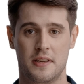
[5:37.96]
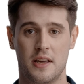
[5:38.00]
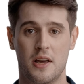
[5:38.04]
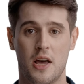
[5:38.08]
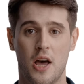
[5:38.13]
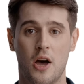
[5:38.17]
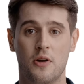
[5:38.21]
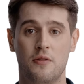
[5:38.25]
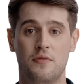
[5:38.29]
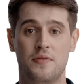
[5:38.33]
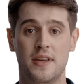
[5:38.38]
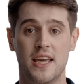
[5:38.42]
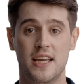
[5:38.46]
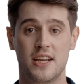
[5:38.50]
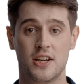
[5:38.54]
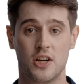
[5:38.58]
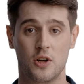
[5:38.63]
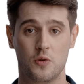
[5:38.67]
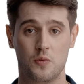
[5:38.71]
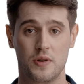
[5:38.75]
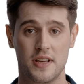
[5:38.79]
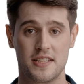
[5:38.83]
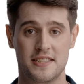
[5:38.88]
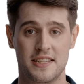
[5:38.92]
A
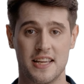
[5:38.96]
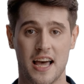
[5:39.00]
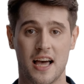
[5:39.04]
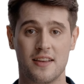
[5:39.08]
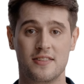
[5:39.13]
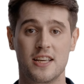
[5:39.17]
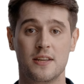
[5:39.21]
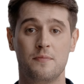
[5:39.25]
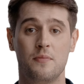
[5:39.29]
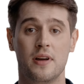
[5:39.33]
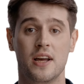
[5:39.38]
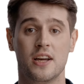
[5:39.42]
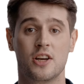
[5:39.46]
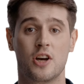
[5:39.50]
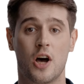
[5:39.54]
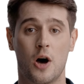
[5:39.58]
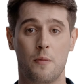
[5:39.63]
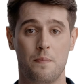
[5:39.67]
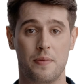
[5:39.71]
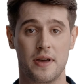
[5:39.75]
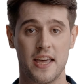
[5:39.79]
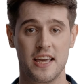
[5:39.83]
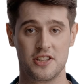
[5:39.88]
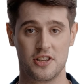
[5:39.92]
video is nothing but a
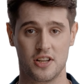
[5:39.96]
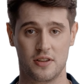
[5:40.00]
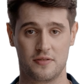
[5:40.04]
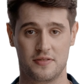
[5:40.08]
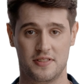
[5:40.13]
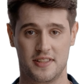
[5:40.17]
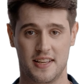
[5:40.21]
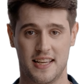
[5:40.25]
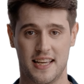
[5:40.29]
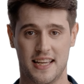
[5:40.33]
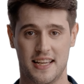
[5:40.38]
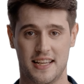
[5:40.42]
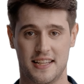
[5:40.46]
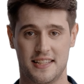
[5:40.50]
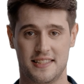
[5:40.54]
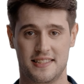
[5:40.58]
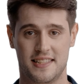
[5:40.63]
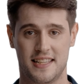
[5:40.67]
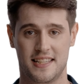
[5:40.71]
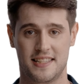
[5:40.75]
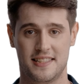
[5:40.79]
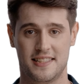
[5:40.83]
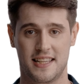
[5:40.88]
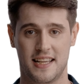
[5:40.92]
combination of scenes,
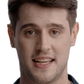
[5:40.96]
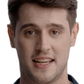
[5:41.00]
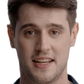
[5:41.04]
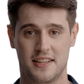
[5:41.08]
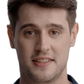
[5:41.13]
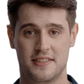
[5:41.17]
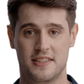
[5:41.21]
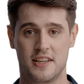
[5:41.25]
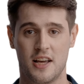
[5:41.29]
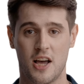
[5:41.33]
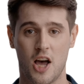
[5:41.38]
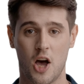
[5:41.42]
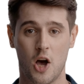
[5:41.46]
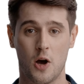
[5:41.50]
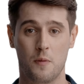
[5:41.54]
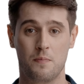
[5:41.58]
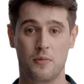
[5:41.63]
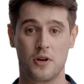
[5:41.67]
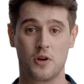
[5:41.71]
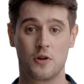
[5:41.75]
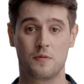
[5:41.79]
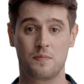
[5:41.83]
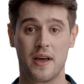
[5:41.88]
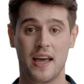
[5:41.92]
and scenes are
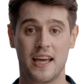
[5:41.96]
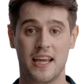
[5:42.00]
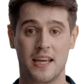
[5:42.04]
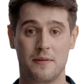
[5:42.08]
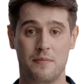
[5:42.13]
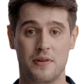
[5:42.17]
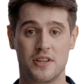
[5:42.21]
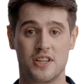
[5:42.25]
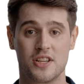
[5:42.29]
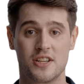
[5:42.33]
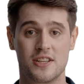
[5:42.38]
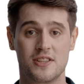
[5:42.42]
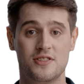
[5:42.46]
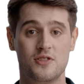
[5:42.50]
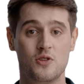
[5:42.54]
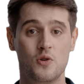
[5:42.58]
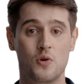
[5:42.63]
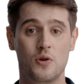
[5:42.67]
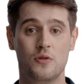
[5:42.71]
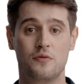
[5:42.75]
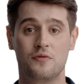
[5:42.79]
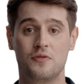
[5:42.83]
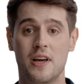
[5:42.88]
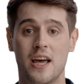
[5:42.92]
built by images or
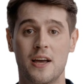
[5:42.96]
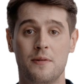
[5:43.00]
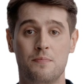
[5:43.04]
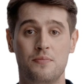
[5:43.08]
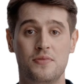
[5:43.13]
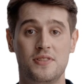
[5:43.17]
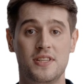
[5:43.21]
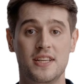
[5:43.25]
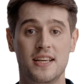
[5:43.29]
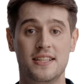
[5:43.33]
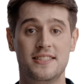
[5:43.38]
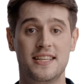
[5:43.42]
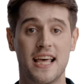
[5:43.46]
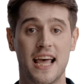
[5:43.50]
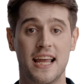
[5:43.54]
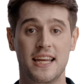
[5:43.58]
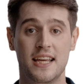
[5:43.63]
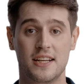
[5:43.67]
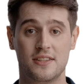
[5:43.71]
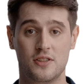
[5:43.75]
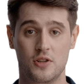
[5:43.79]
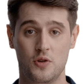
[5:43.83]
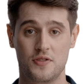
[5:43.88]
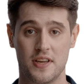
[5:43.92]
frames
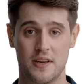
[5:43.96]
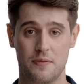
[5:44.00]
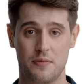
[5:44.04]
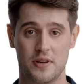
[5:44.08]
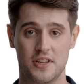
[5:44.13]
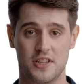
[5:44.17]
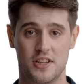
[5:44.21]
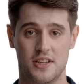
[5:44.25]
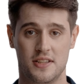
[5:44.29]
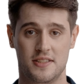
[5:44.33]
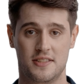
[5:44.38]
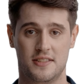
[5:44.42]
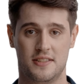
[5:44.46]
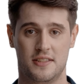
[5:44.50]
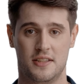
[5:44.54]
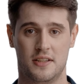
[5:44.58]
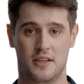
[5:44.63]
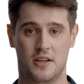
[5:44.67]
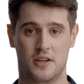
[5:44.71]
containing those images.